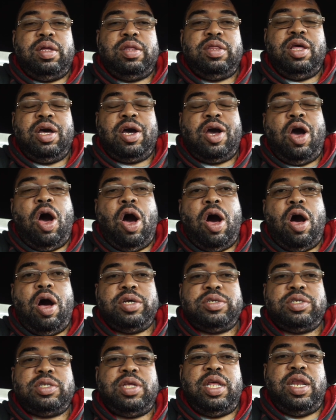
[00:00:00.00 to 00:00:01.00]
the
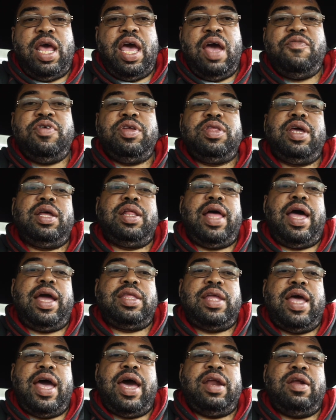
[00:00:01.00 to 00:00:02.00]
cost and everything
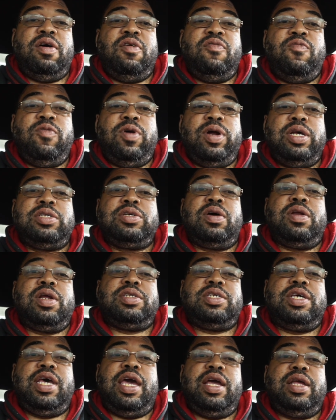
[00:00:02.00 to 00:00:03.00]
like that of what it's going
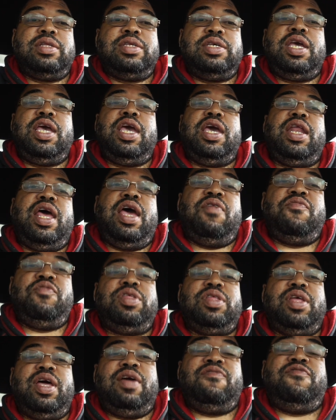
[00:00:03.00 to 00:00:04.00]
to take to get
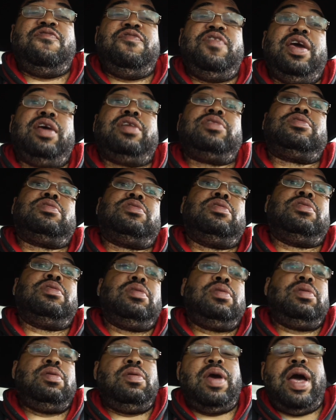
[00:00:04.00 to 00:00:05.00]
everything fixed.
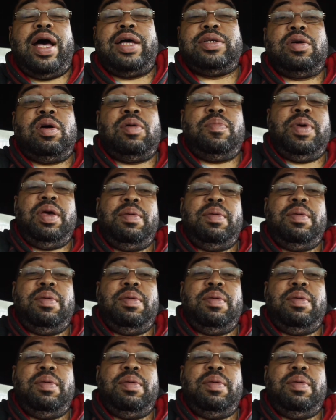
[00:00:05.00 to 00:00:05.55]
You guys are going to be